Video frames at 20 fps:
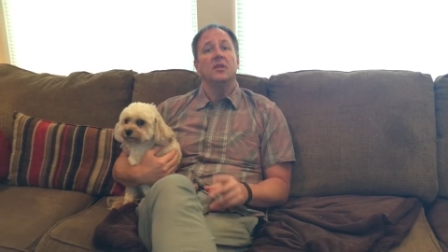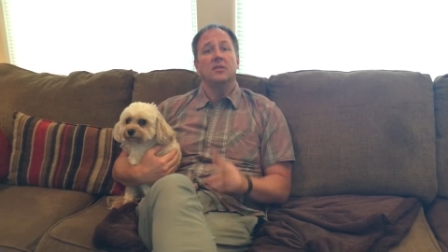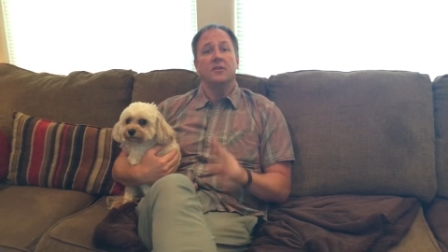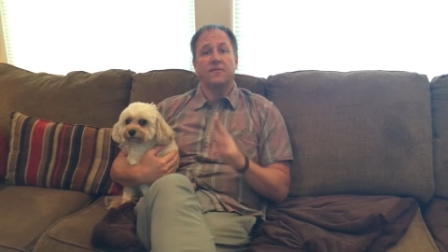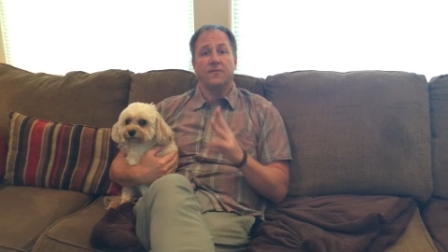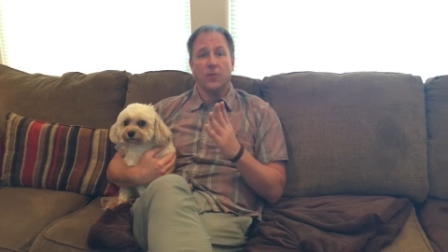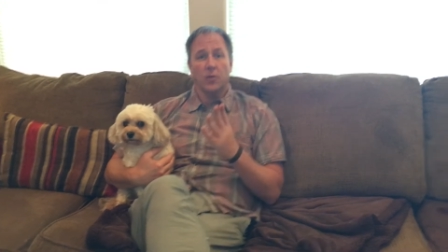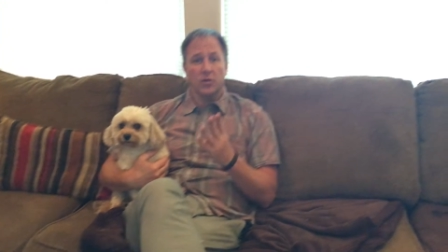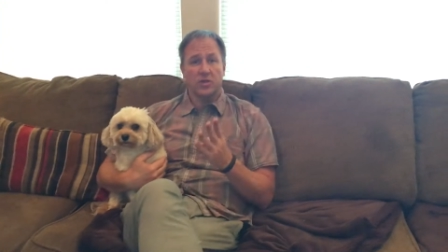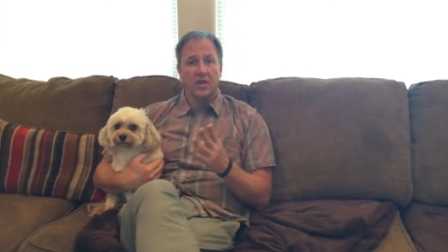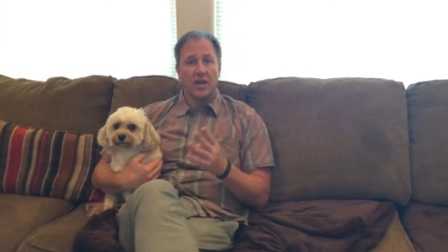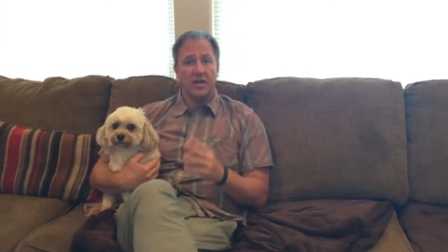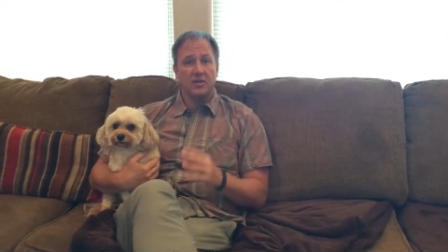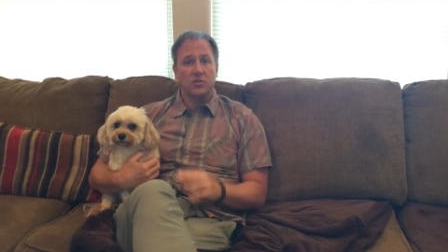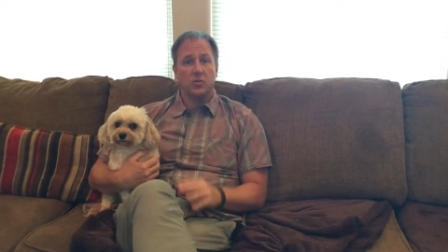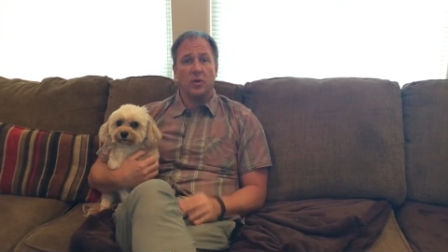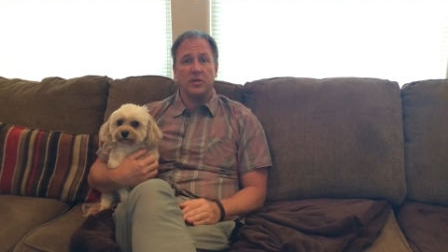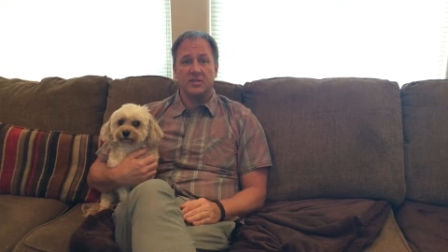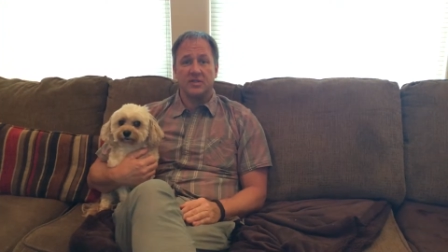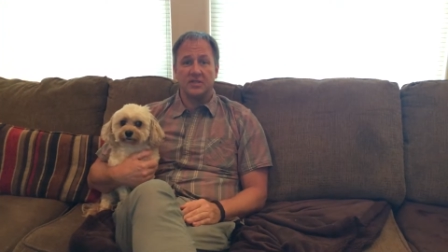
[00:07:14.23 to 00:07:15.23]
The fourth
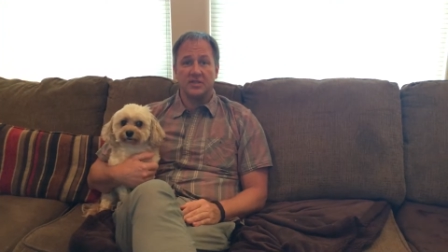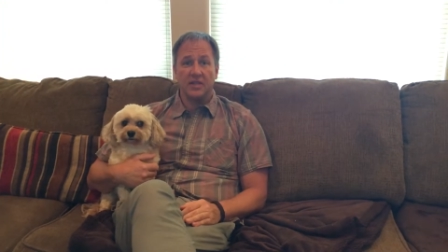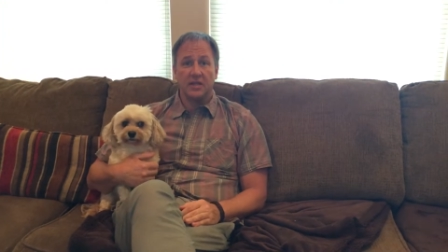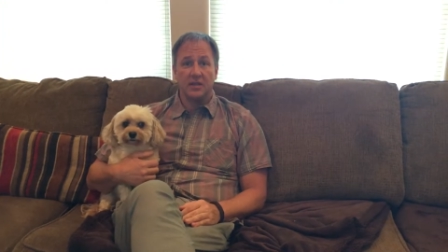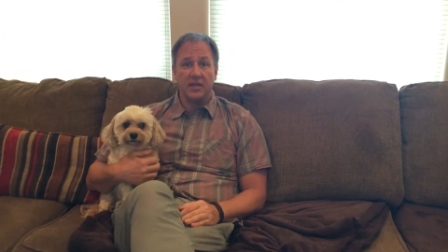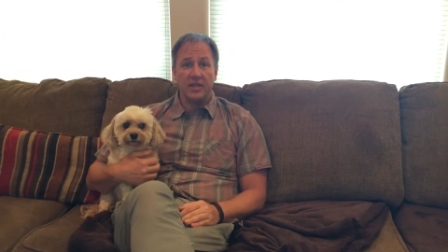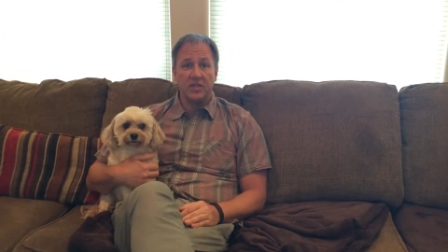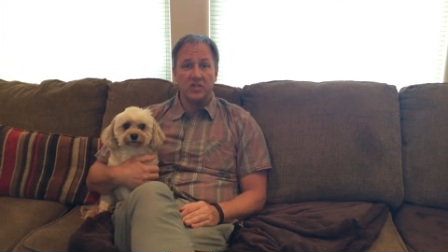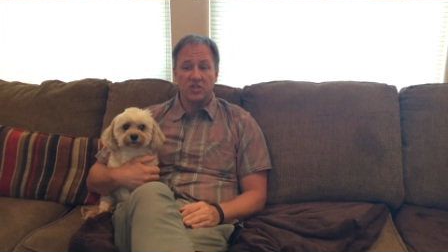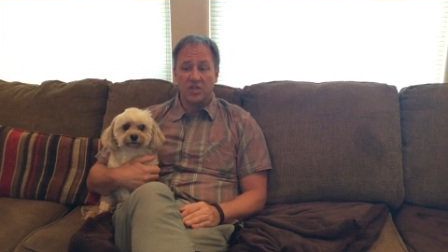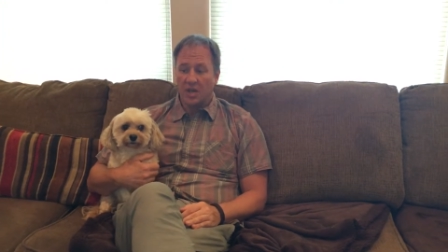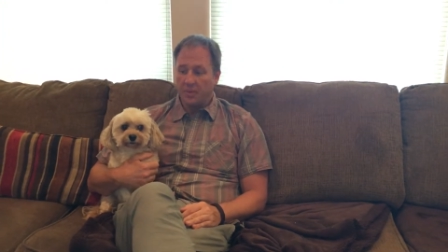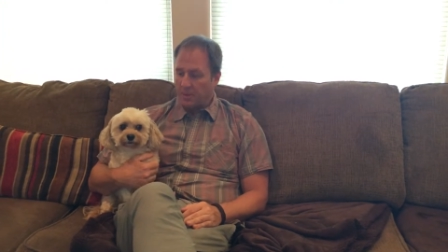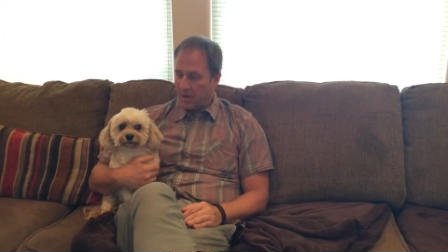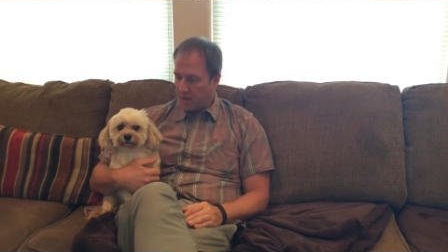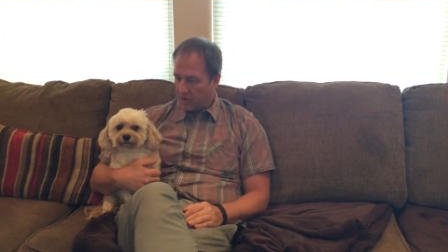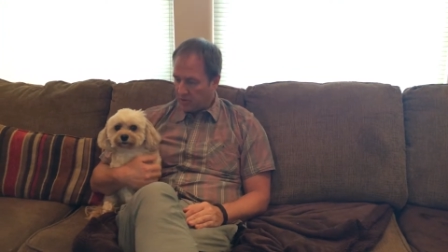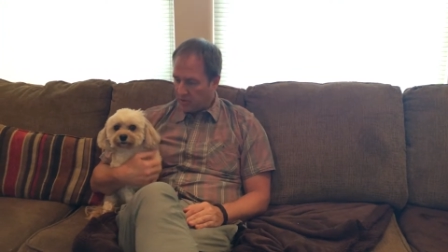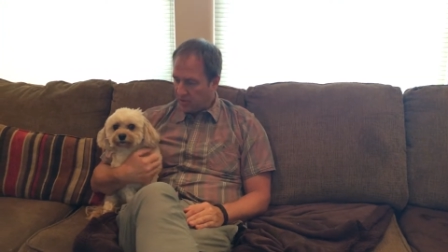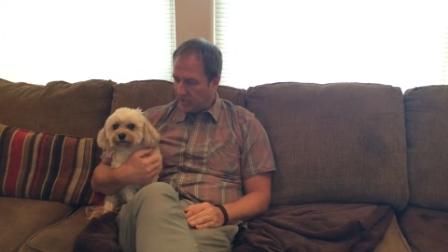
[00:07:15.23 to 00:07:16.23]
consequence is the leash
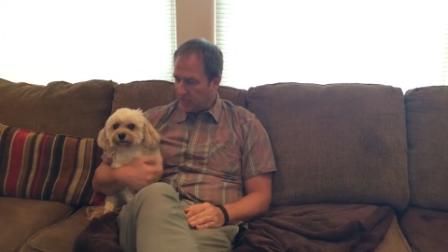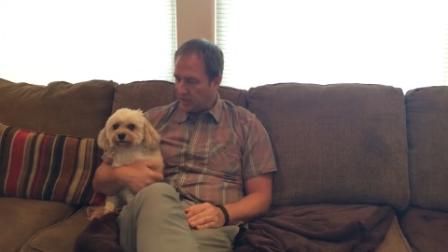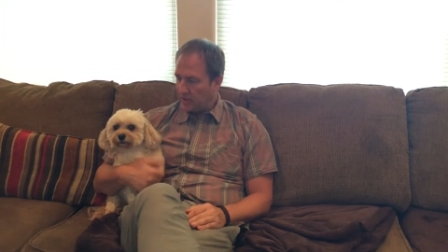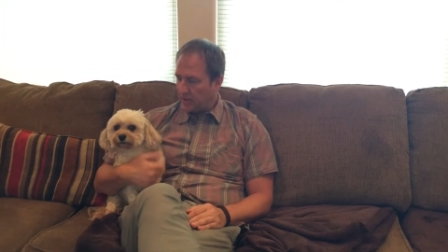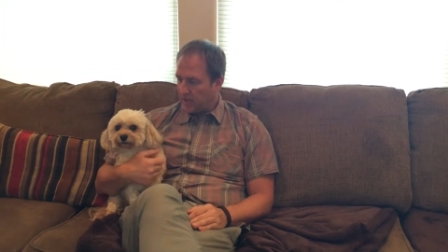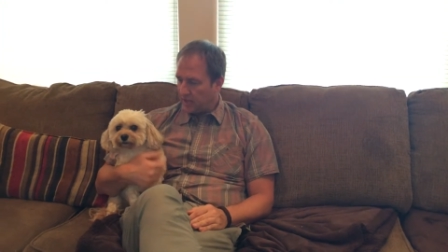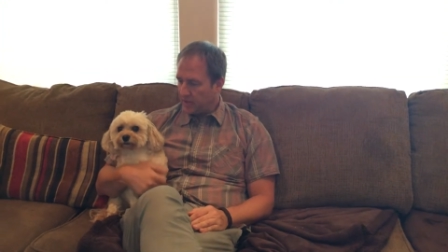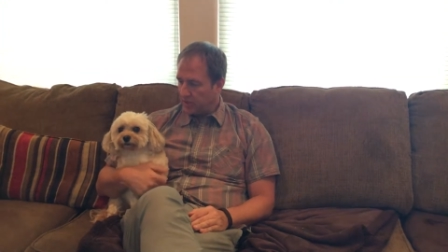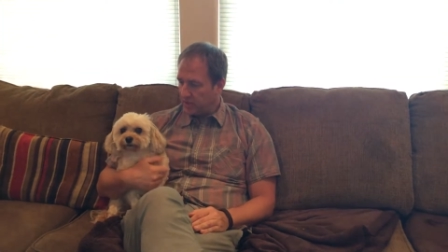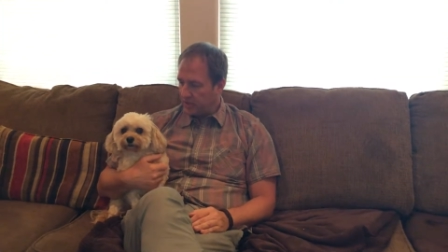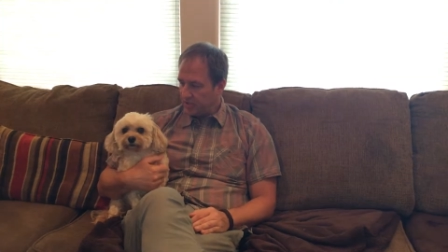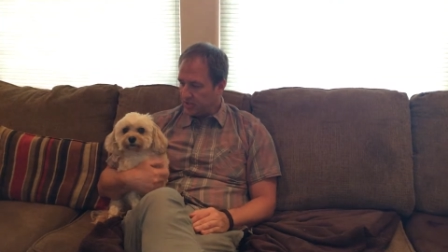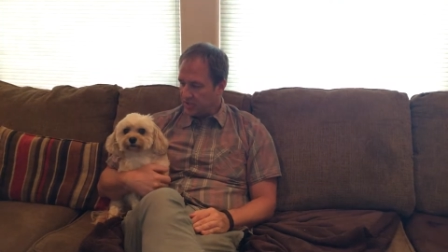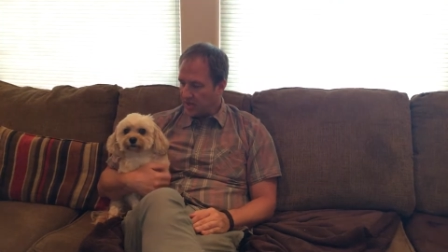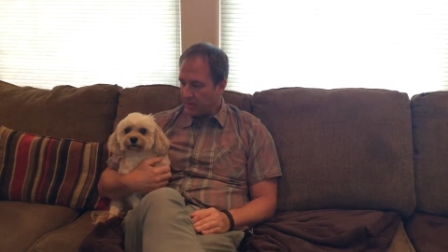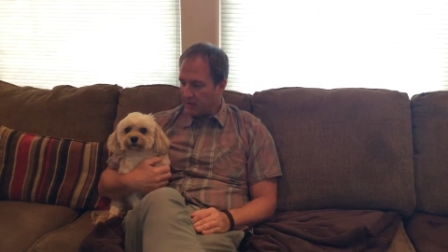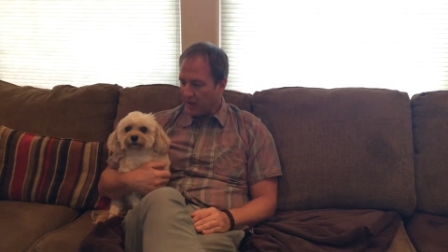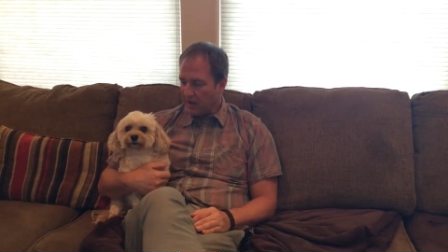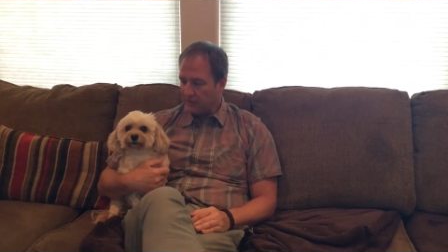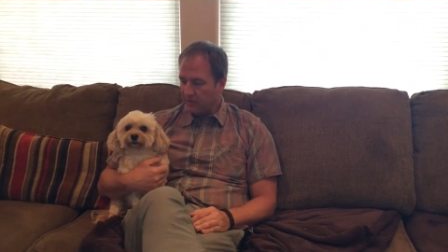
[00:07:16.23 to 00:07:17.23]
timeout. You didn't like the leash
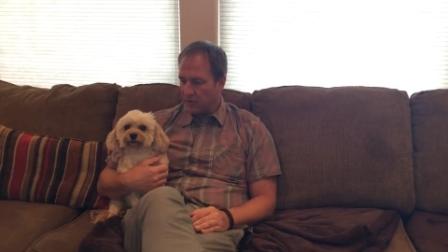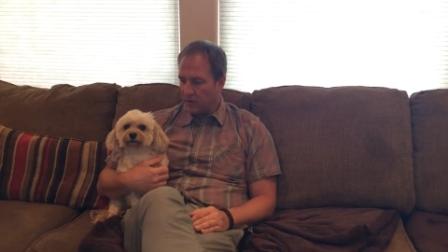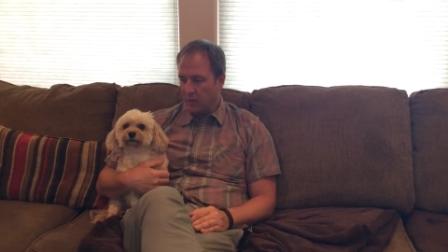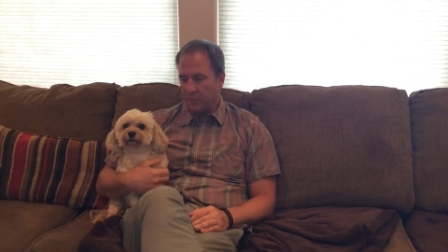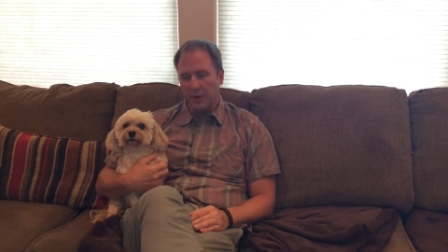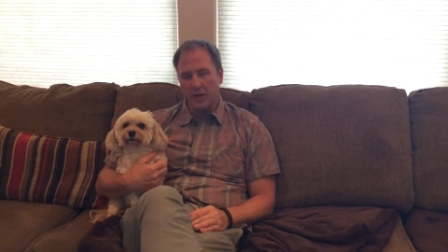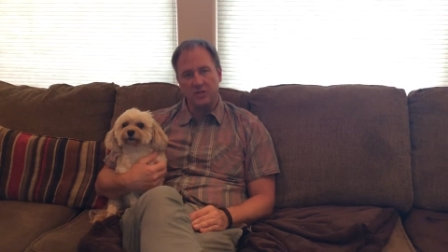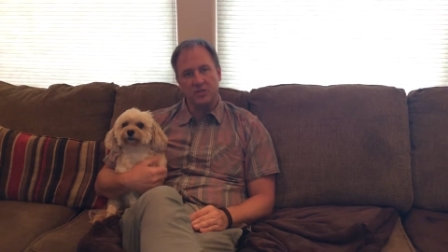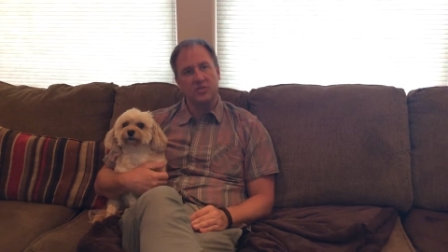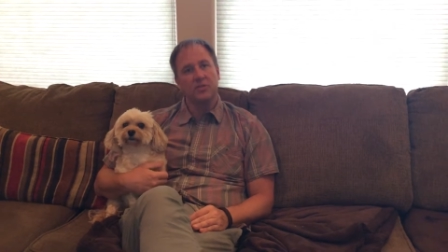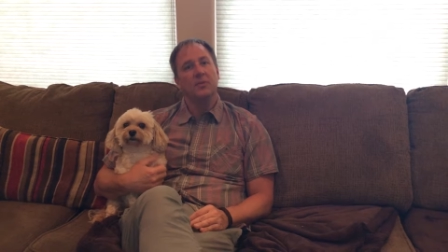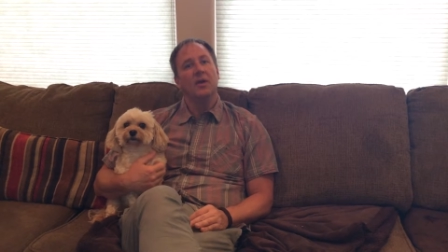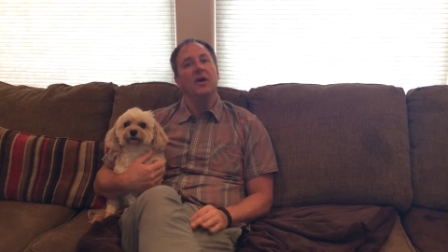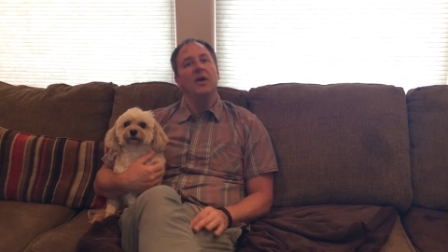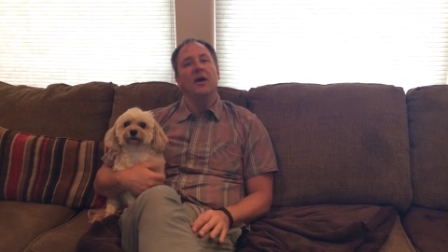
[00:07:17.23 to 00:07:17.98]
timeout very much.